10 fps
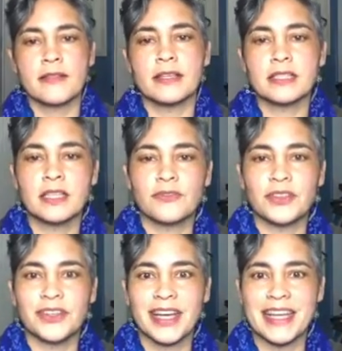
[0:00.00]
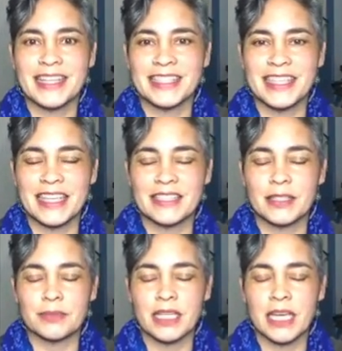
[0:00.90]
This can feel kind of zingy
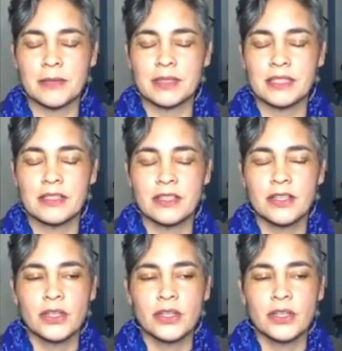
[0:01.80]
sometimes.